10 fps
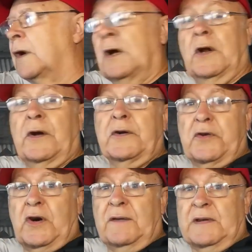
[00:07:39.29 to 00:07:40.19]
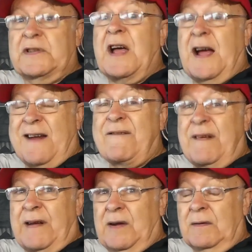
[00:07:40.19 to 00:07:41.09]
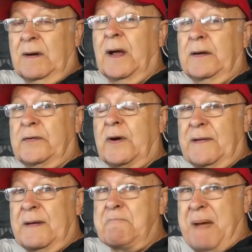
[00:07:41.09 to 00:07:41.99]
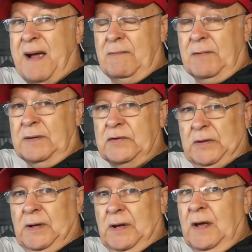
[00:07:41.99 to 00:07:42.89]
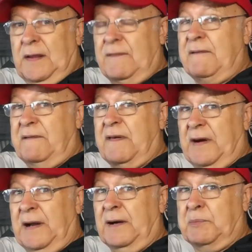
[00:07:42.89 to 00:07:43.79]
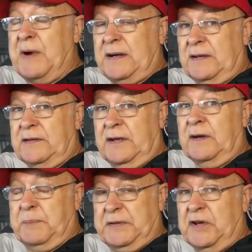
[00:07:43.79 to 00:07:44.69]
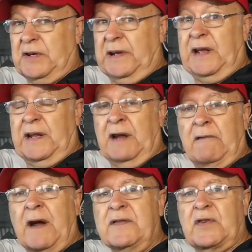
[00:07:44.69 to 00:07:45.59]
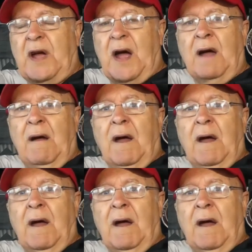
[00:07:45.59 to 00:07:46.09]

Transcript: A lot of drivers aren't very good at driving backwards. They've had very little practice in it, particularly in their race car.